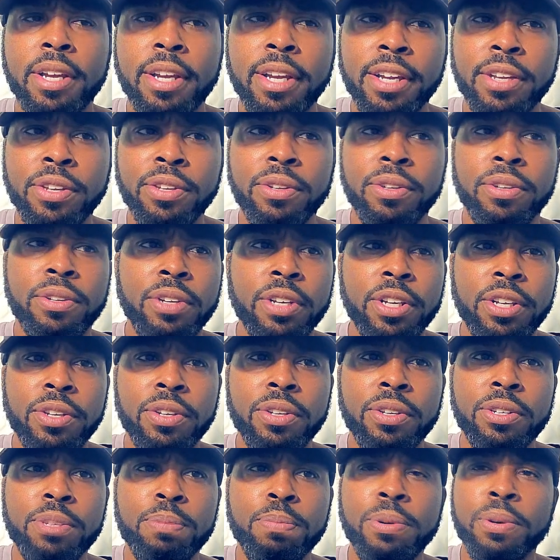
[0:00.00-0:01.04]
in
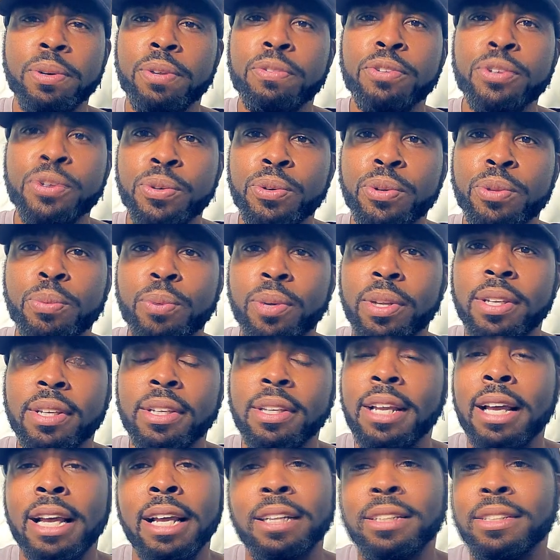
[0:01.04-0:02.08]
the spirit of truth,
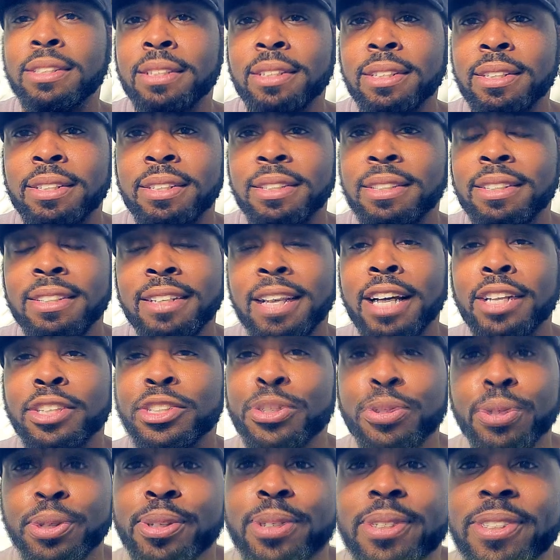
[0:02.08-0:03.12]
when that's not
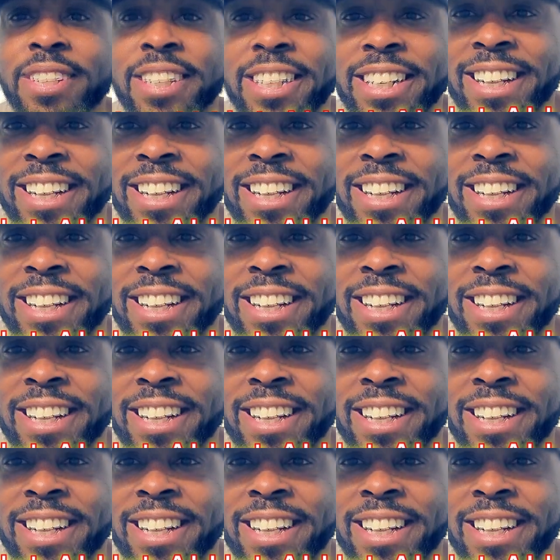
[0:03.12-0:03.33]
true.